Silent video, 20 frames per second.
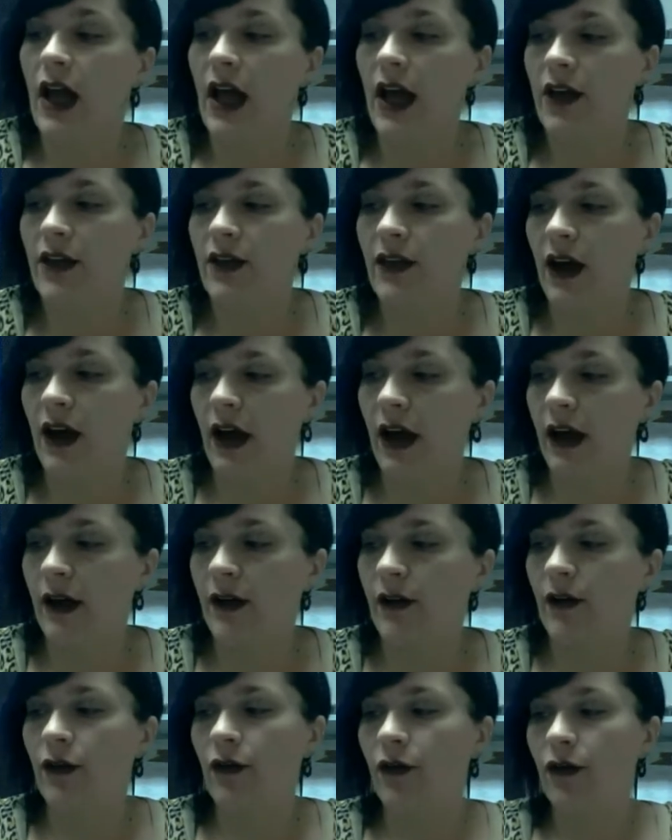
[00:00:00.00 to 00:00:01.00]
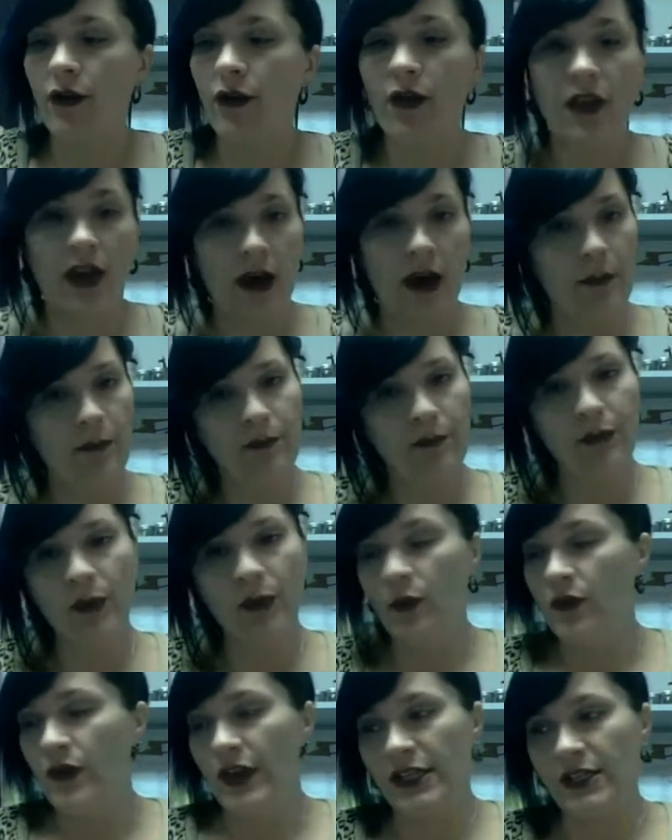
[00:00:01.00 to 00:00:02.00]
And for them,
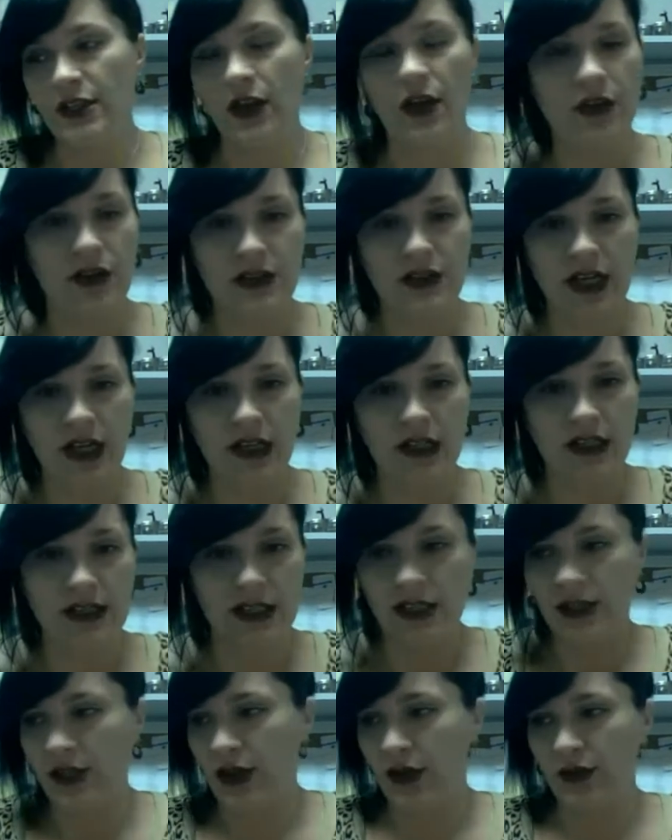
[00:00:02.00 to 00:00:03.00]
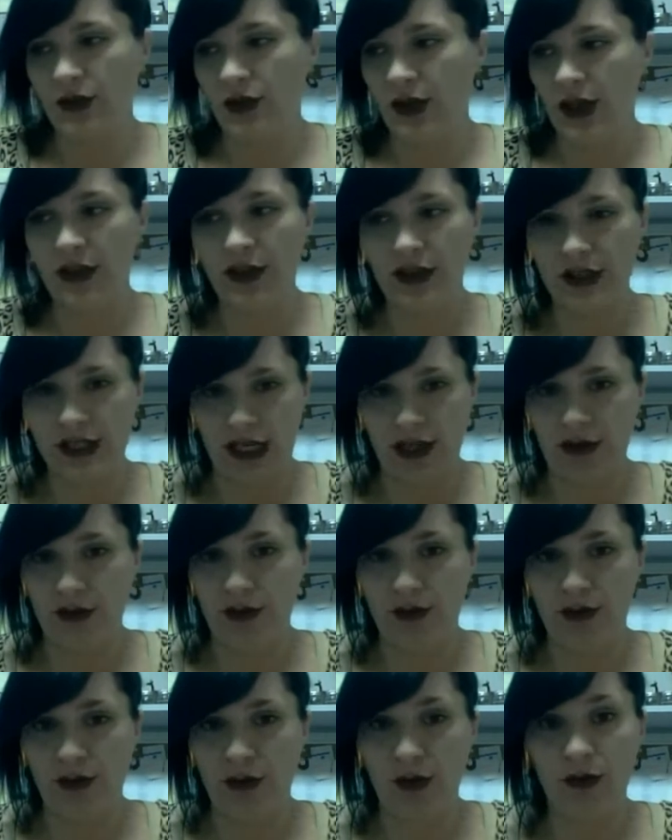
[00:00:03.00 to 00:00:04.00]
when they saw those necklaces, those are like the second
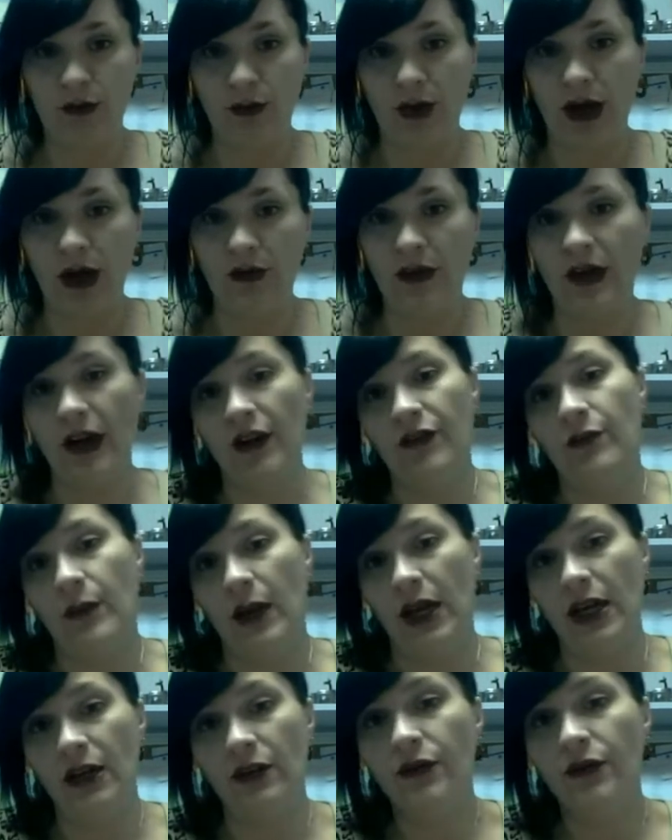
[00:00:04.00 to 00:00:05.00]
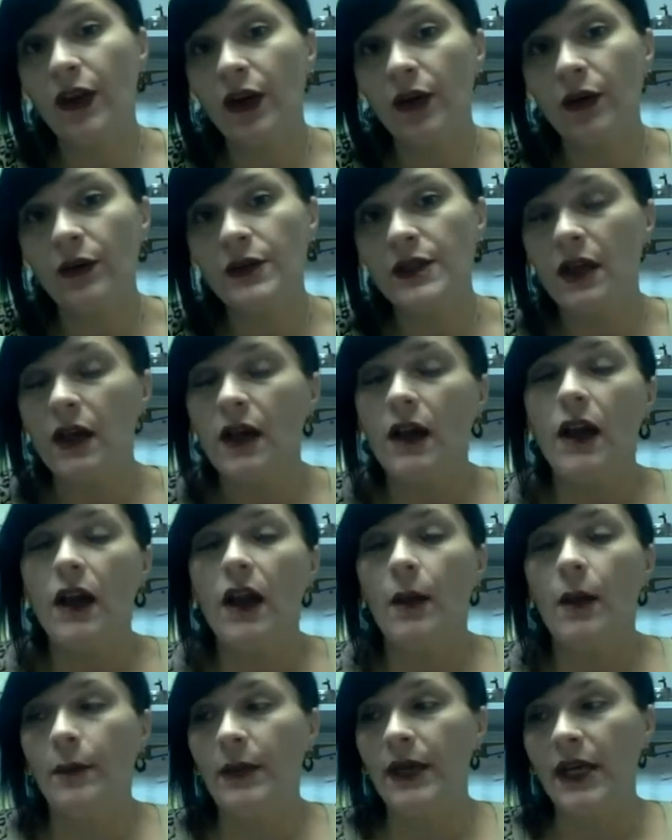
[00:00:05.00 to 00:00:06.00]
or third round that I've made of those,
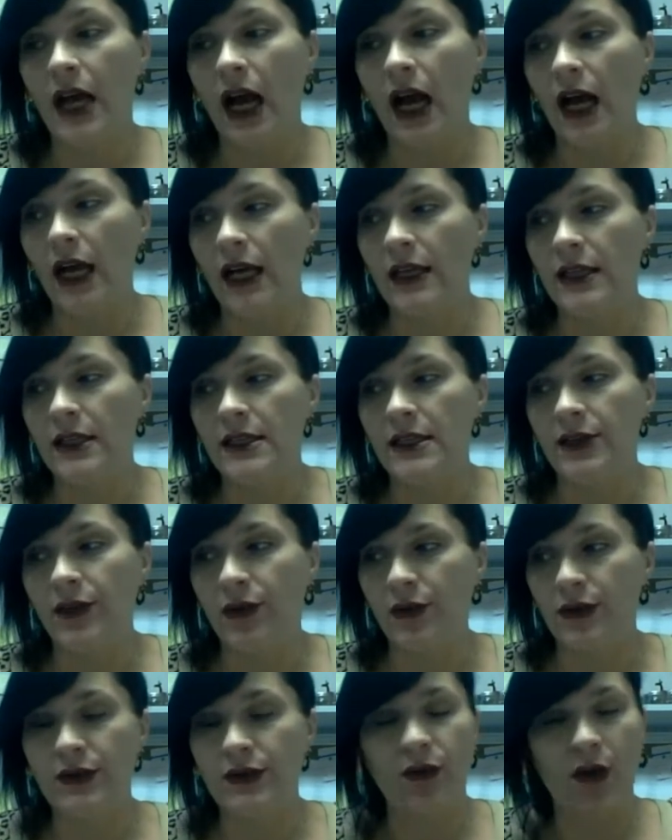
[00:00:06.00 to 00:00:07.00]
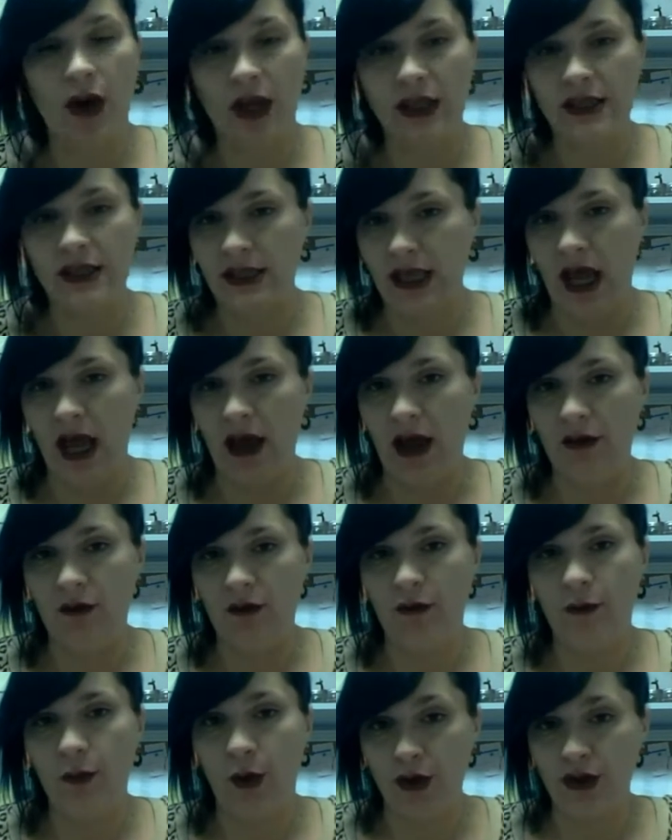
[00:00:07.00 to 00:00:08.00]
because those friends
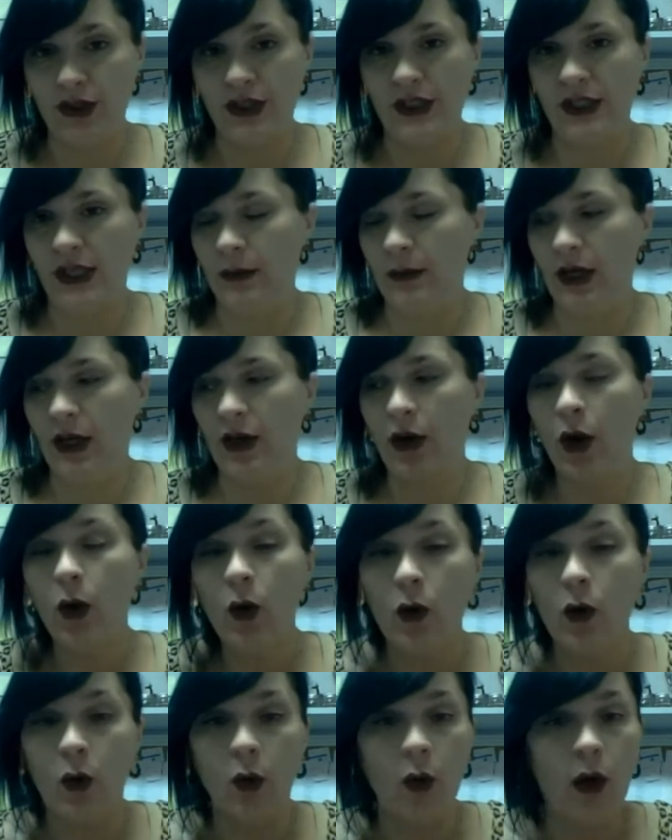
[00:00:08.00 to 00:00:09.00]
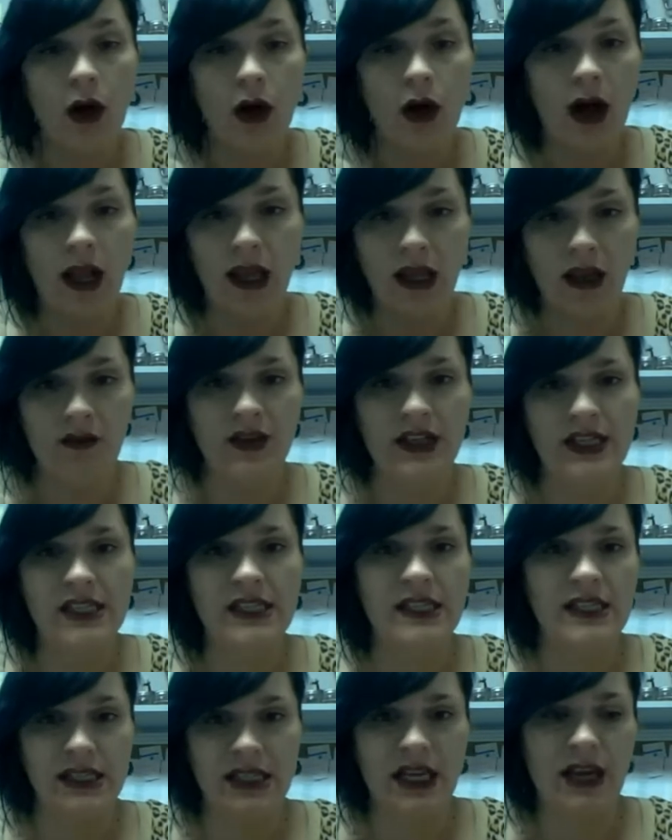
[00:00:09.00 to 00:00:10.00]
have purchased them. They're like, ooh, I love
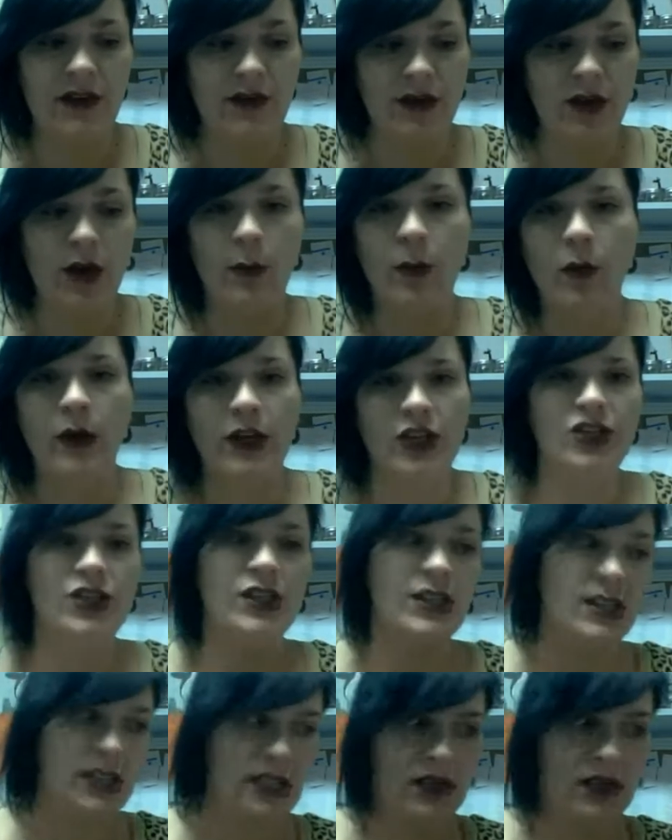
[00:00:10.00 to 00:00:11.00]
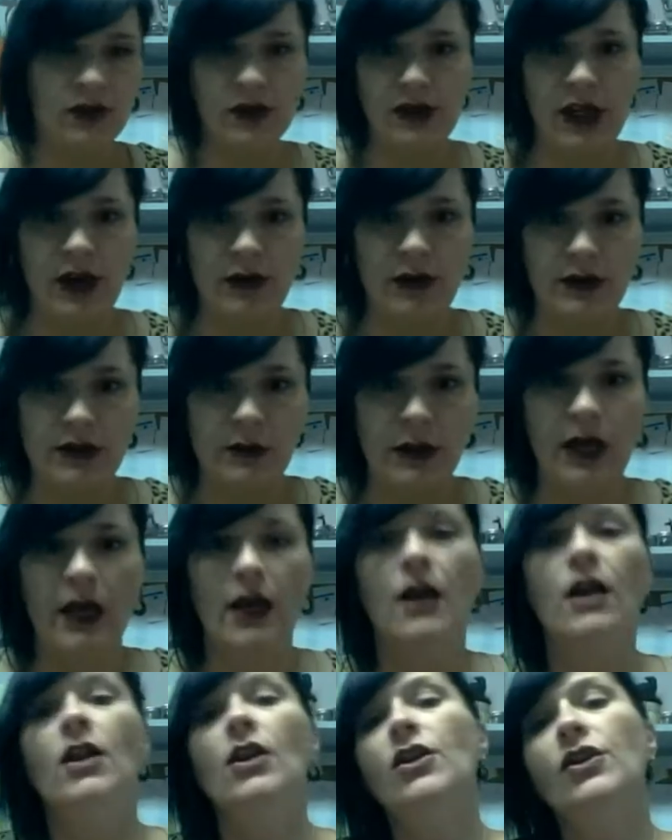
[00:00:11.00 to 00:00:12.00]
this. Even though I'm a witch, this is still sacred to me.
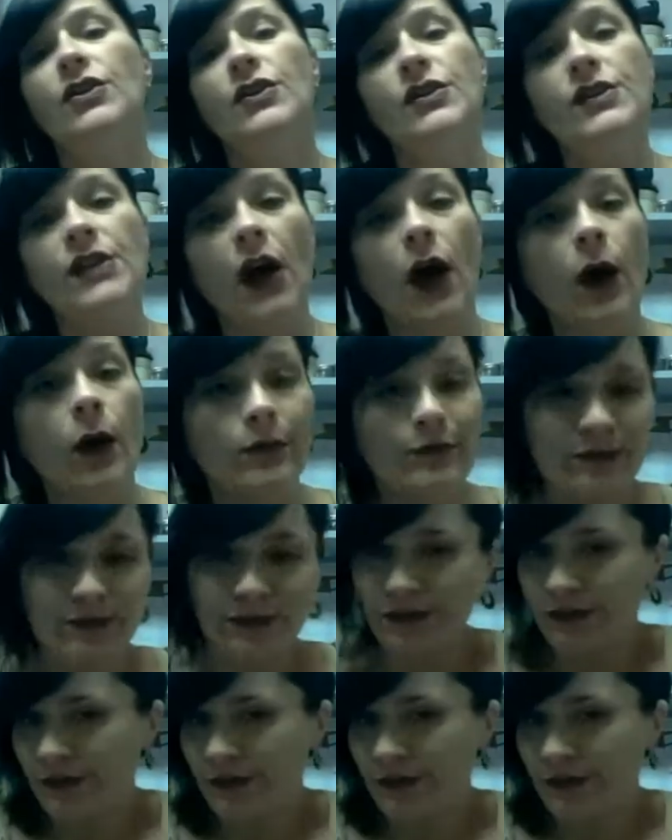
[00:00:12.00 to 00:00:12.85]
So,